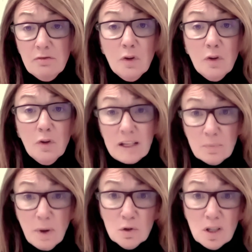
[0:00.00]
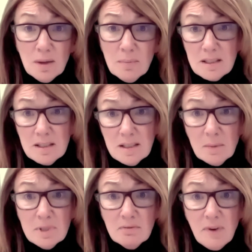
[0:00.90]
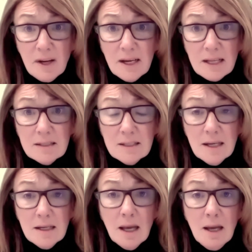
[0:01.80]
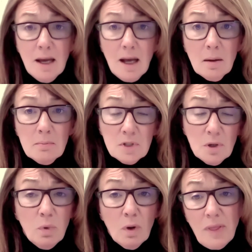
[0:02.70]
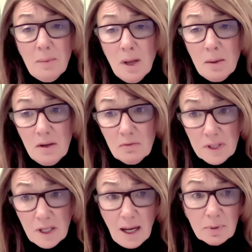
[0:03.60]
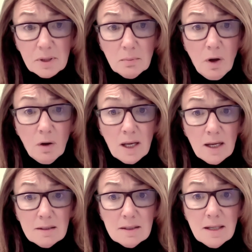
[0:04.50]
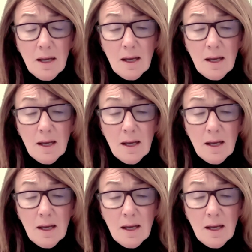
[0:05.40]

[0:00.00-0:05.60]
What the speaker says: full-on exposure limits in terms of financing. So what that may mean for the capital markets,